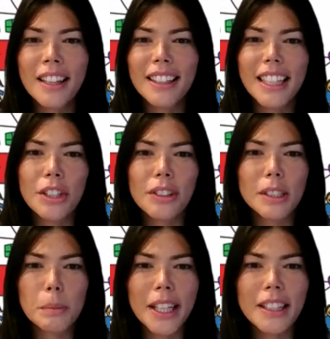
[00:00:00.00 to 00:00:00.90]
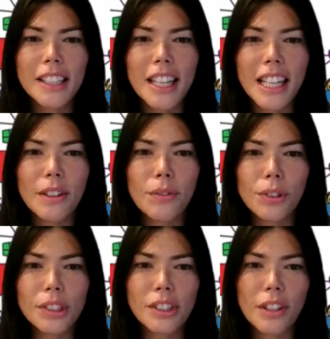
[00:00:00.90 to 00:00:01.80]
Can you explain the need for a
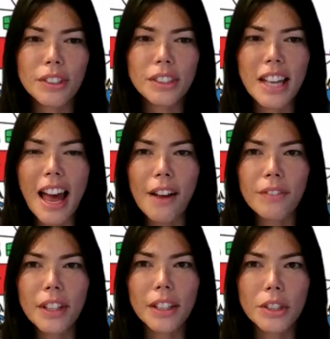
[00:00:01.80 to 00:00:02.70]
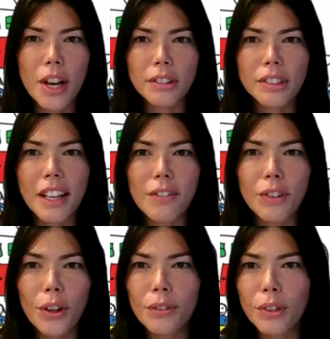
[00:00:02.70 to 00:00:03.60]
service to have a Child Safe
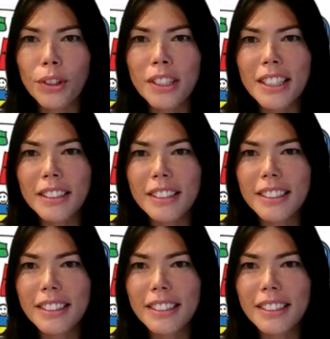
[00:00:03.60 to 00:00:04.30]
code of conduct?